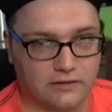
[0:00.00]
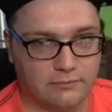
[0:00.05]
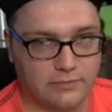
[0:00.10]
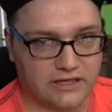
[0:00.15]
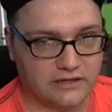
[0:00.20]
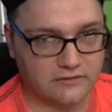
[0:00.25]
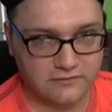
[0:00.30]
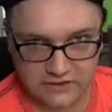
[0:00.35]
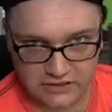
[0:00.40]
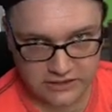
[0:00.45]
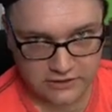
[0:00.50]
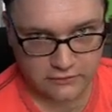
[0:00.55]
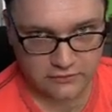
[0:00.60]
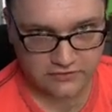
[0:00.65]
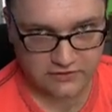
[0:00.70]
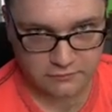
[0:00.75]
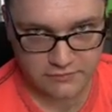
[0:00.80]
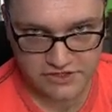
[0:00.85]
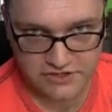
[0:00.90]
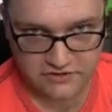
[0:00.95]
pin videos
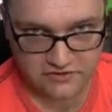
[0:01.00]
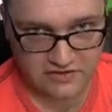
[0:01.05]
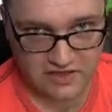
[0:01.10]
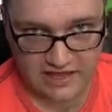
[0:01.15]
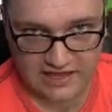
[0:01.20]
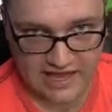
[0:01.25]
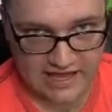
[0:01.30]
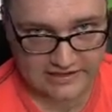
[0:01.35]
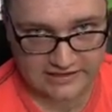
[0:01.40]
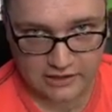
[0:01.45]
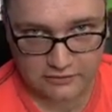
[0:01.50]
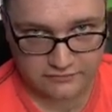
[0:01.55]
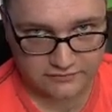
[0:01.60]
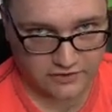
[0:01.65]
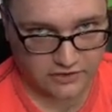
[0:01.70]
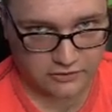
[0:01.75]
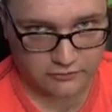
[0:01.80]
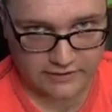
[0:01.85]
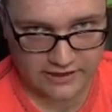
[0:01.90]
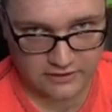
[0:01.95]
and we just like hang out,
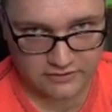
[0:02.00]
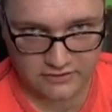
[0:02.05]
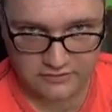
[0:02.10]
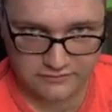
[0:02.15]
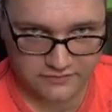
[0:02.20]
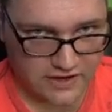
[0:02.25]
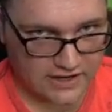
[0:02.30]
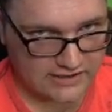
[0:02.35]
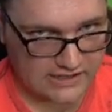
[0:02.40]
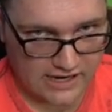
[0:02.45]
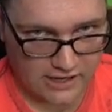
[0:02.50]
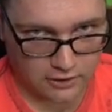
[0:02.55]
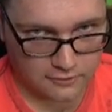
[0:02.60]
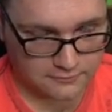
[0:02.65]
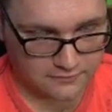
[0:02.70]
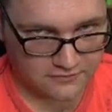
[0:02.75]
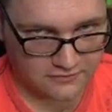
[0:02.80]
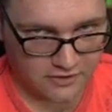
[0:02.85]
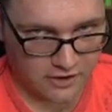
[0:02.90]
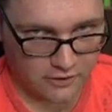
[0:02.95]
fuck around, and find
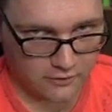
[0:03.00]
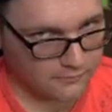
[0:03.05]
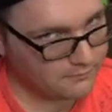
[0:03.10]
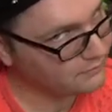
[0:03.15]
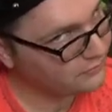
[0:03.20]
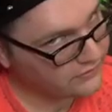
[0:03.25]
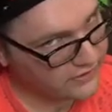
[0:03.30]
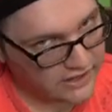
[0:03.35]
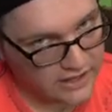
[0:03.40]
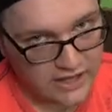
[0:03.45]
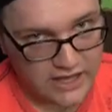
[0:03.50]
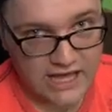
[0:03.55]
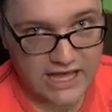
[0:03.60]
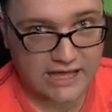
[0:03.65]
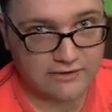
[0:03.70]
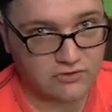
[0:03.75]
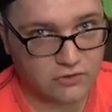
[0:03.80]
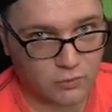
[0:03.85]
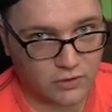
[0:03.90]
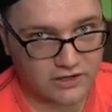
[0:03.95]
out. So
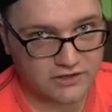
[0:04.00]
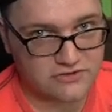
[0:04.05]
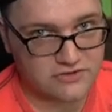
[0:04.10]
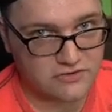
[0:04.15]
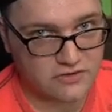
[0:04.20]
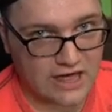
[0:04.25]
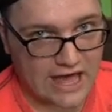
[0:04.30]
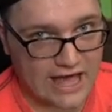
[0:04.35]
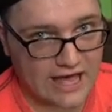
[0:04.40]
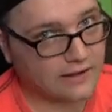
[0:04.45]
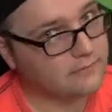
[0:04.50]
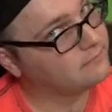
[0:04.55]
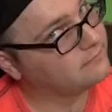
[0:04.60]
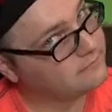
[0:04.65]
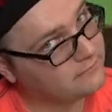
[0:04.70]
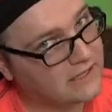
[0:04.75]
if you want to do that,